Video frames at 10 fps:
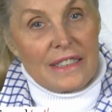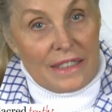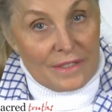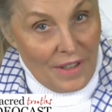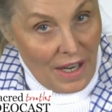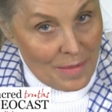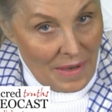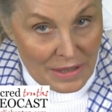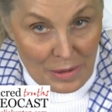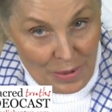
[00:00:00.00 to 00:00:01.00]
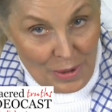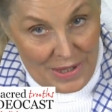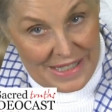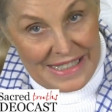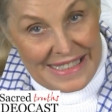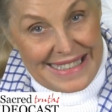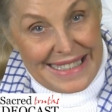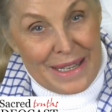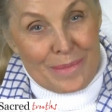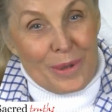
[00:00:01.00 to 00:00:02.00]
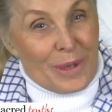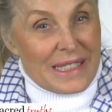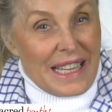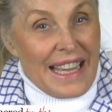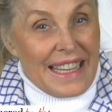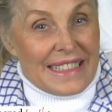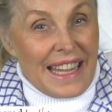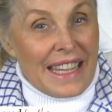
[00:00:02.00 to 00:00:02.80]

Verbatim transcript: environmental poisons, poor diet,